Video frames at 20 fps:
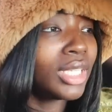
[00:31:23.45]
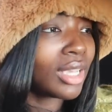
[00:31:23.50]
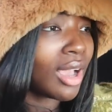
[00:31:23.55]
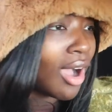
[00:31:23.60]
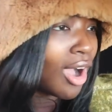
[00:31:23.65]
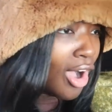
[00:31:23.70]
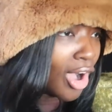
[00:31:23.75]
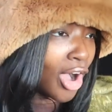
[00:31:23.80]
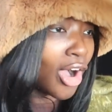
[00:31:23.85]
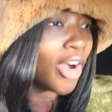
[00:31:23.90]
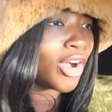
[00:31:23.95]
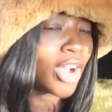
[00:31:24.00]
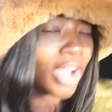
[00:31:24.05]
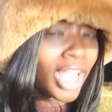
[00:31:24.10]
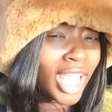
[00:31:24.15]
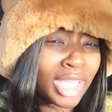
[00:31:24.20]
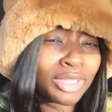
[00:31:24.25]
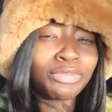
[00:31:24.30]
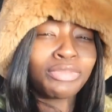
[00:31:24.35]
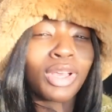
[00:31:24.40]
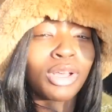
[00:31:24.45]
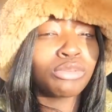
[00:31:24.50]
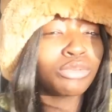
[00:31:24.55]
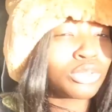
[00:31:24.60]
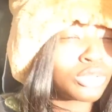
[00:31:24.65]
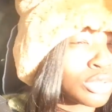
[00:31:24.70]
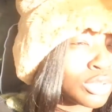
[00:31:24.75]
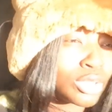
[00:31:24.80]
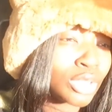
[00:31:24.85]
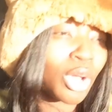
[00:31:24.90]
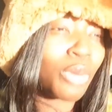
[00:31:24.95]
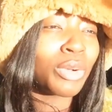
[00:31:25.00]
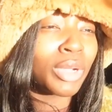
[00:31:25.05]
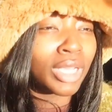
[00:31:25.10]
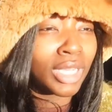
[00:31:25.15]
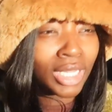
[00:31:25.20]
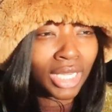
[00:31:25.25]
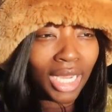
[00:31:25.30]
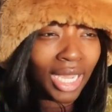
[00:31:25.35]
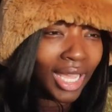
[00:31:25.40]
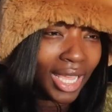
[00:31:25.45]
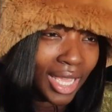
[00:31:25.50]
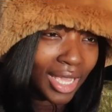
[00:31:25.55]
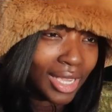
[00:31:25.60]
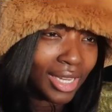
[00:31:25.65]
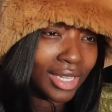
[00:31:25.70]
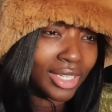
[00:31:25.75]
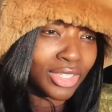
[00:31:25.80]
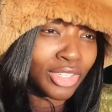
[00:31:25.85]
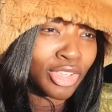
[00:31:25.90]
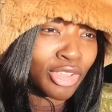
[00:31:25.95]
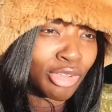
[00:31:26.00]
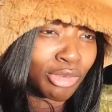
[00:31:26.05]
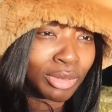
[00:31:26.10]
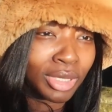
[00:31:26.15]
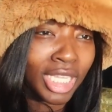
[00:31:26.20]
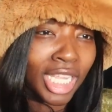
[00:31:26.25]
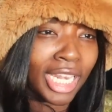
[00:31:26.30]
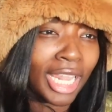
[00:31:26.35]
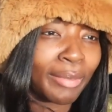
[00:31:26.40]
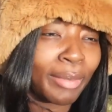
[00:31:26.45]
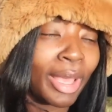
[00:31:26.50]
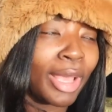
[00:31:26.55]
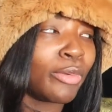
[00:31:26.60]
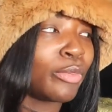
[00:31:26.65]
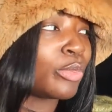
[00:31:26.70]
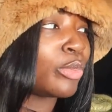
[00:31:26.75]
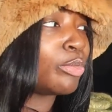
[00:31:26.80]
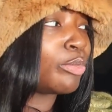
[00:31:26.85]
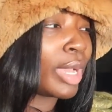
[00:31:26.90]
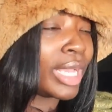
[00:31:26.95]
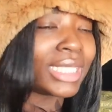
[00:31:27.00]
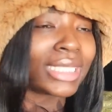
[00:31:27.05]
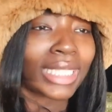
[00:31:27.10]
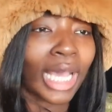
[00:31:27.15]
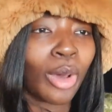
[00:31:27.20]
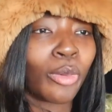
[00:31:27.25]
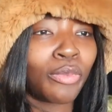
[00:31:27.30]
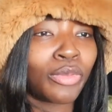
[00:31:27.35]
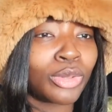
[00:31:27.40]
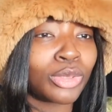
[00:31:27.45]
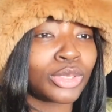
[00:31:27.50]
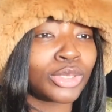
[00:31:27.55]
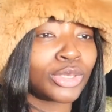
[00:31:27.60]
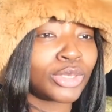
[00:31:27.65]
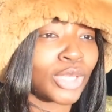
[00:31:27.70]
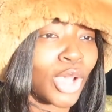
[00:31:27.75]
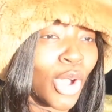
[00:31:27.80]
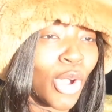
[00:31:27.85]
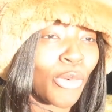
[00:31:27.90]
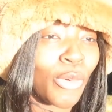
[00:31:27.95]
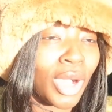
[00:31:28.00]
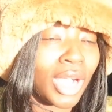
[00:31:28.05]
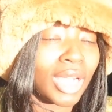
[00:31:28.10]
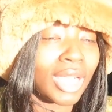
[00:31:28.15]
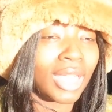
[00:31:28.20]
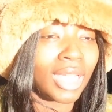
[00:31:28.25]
y'all it felt so good you know what i'm saying like my my scalp feels so